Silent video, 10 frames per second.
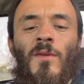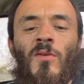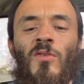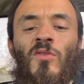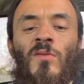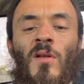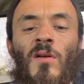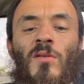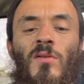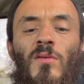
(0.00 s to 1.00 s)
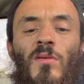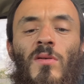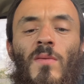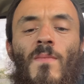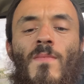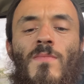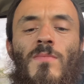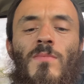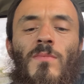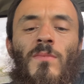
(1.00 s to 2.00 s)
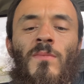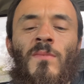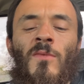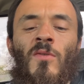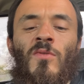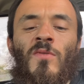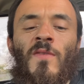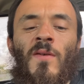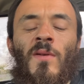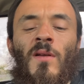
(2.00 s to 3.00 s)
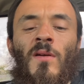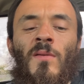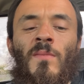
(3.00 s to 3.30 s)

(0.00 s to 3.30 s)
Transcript: this was long too this was very long